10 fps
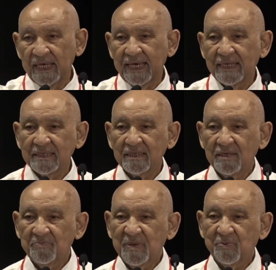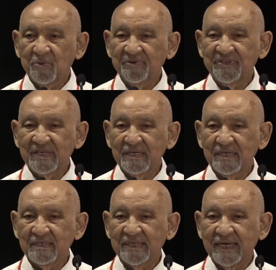And people were
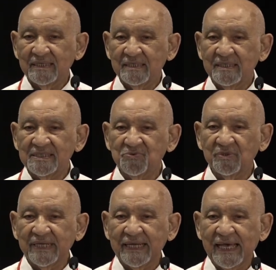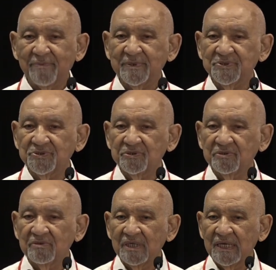thinking that this will not happen
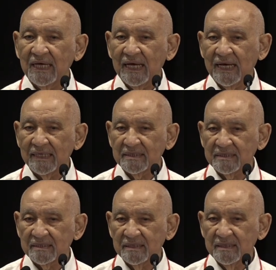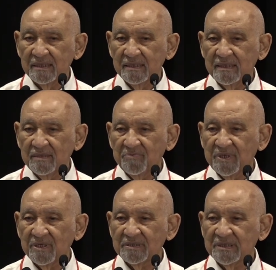to us
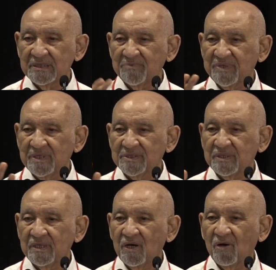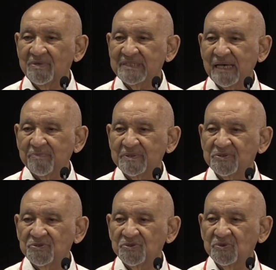because it's something that always
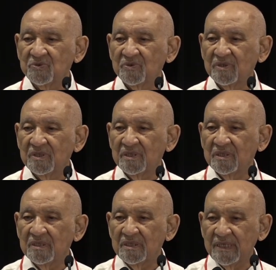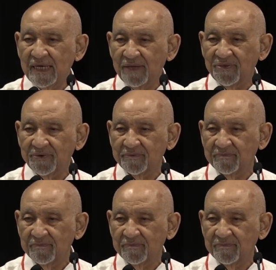happens to the other.